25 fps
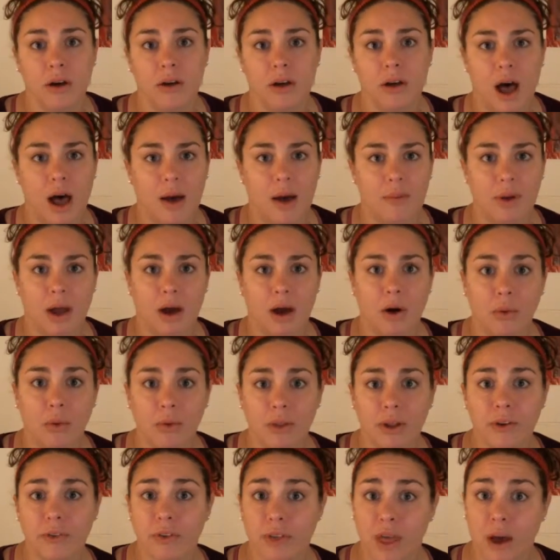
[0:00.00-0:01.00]
not
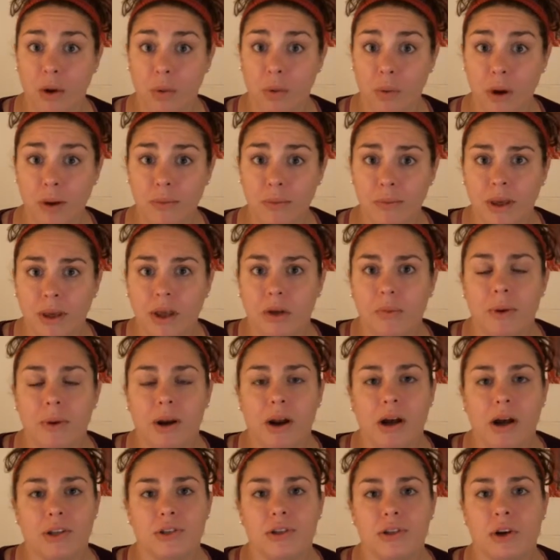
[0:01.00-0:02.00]
only for that one meal, but
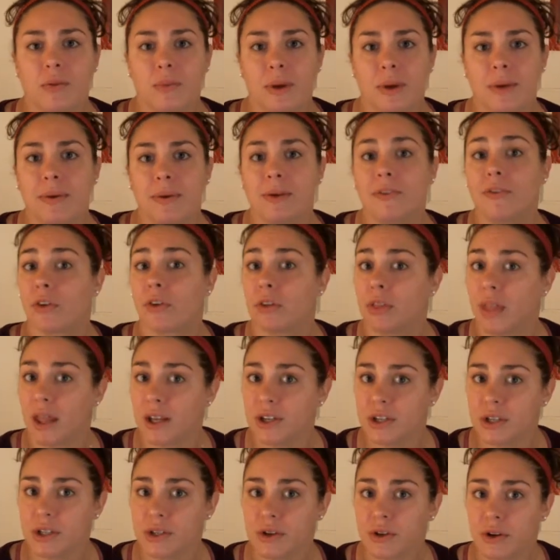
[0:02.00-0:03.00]
also maybe for
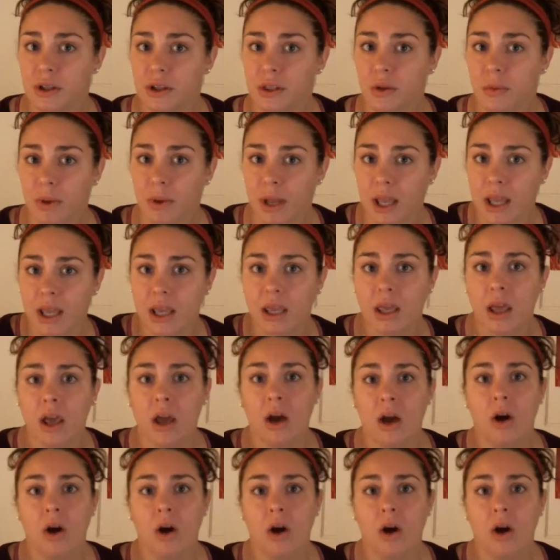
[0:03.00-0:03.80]
lunches during the week,